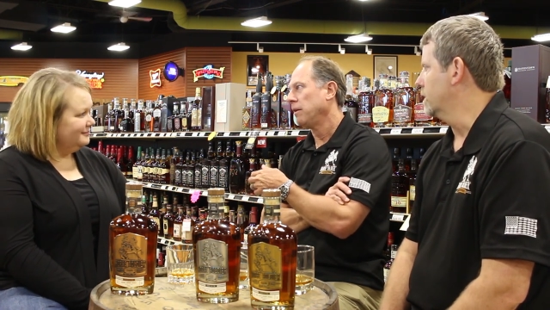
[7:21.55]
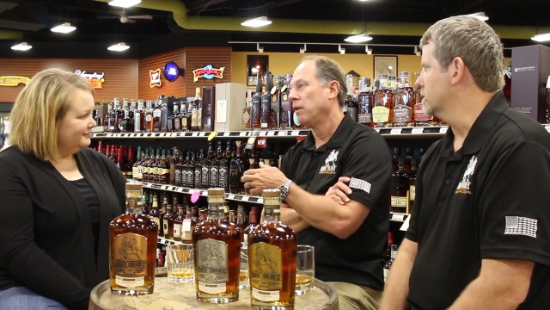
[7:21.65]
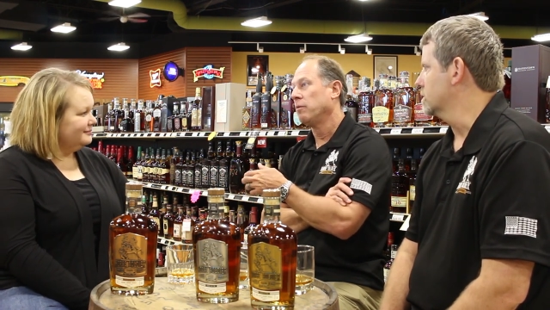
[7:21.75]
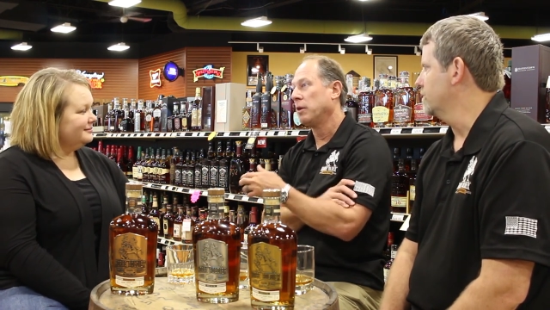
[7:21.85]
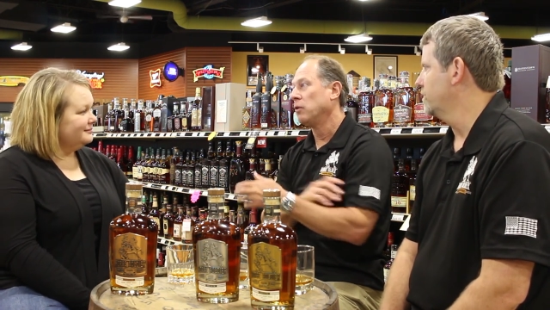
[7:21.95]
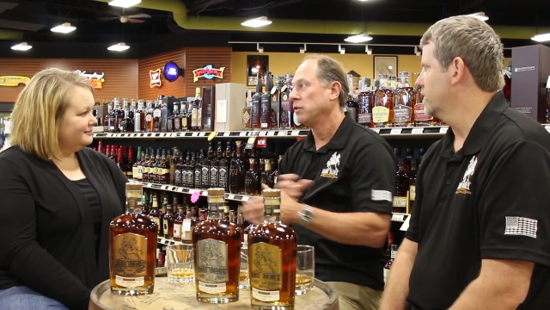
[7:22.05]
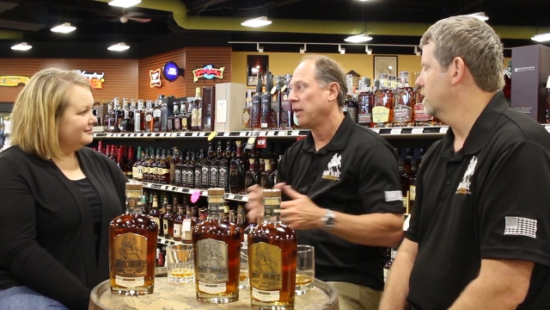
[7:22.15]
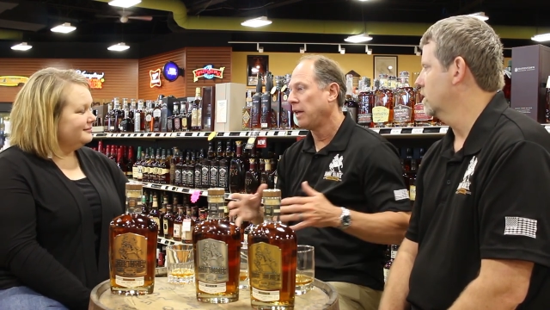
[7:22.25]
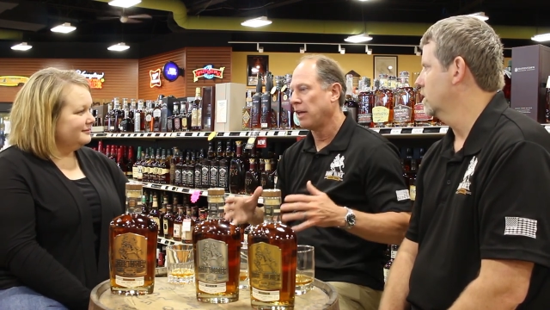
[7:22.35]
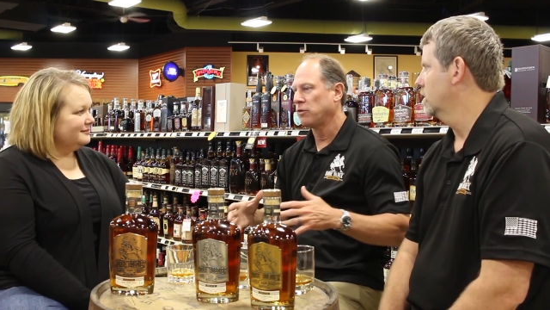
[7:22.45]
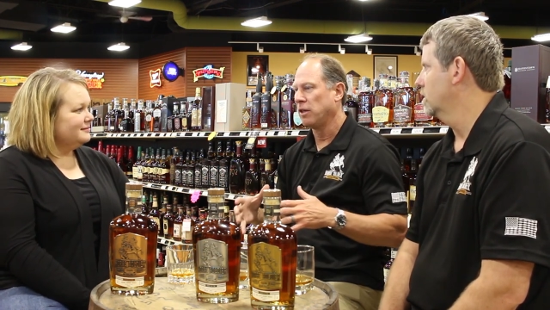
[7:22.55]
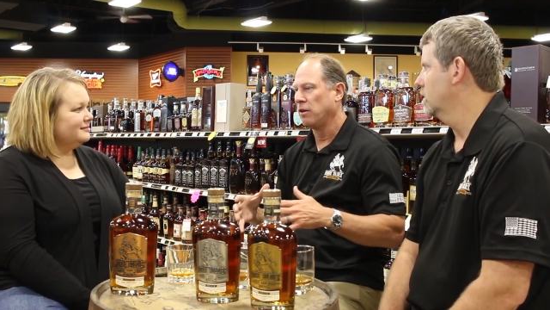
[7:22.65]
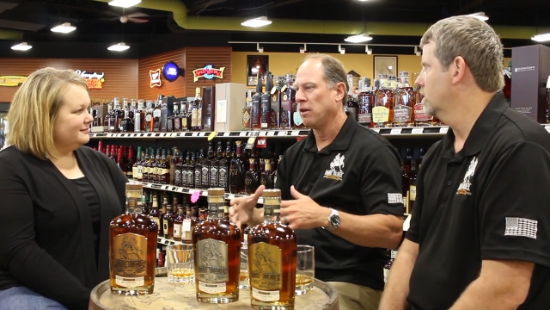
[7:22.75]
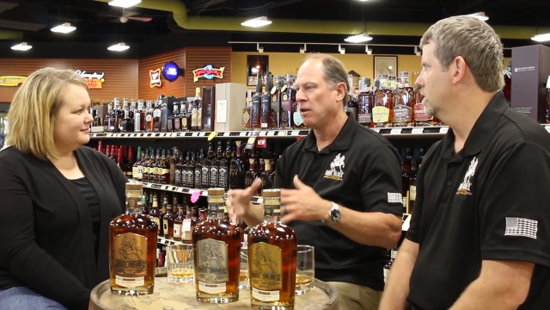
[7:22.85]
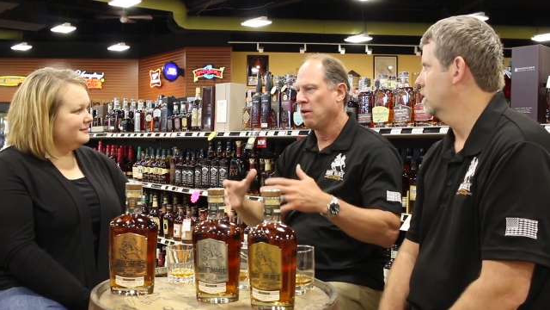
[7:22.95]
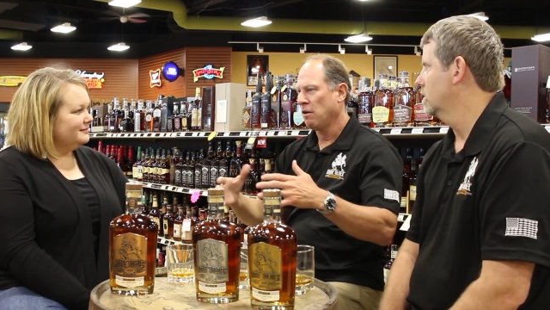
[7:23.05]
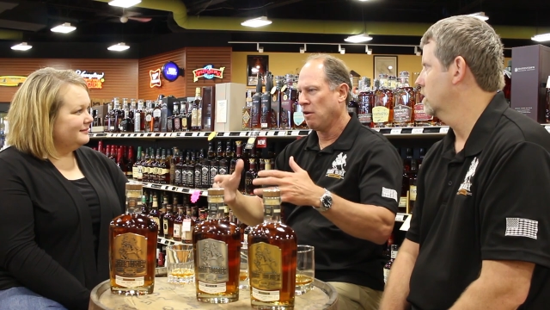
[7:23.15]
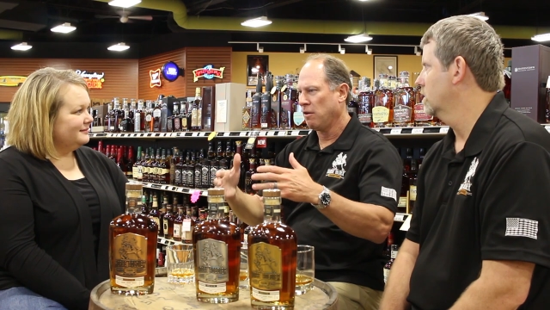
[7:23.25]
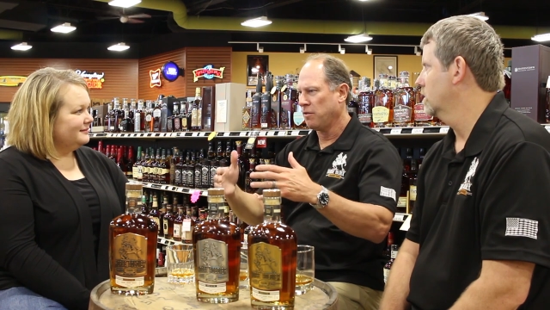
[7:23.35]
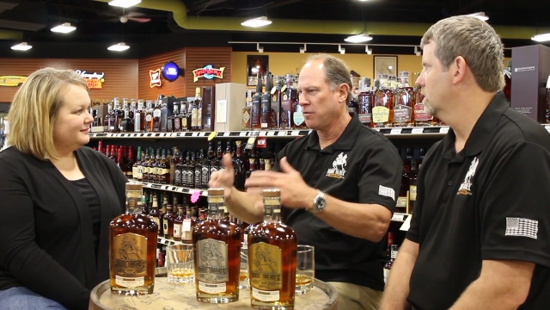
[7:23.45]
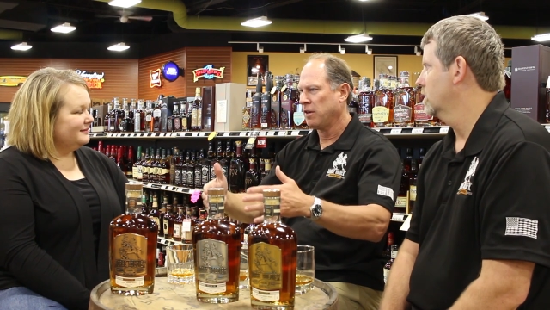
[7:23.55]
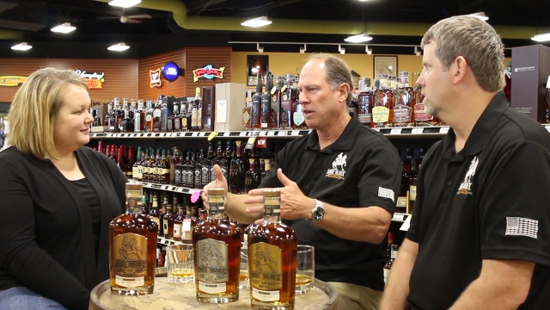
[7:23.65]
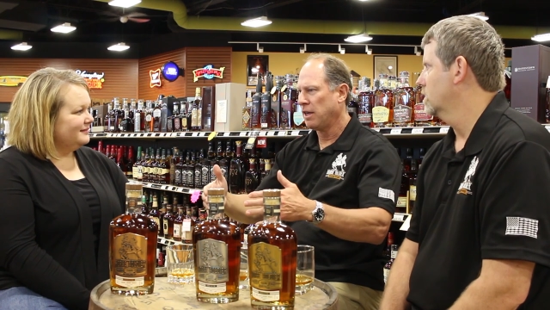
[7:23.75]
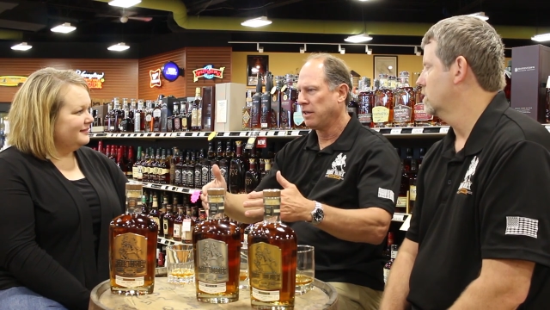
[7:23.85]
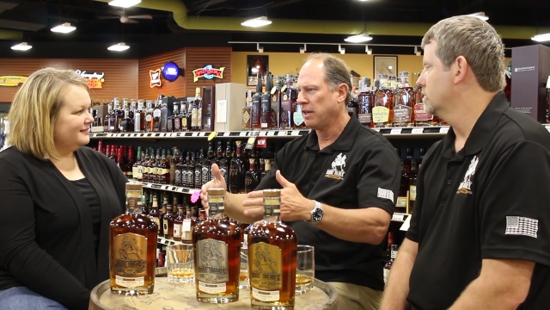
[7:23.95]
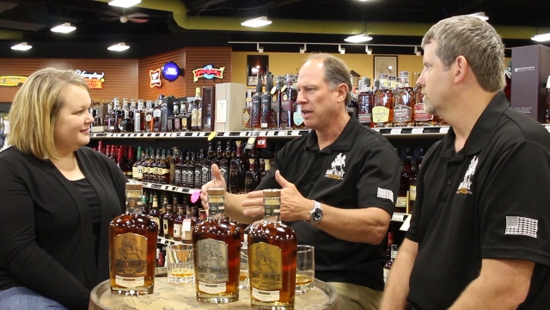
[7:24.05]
Speaker 1: and they are because they actually are the frontline